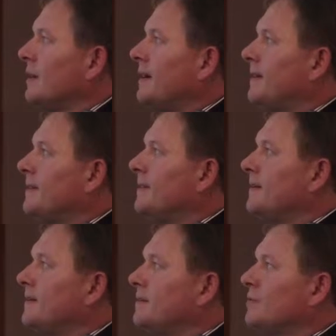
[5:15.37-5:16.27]
and
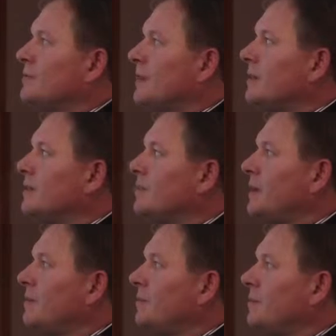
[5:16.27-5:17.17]
to sign the
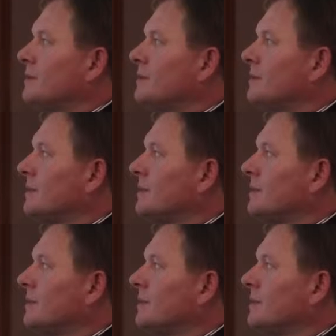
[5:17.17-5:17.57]
papers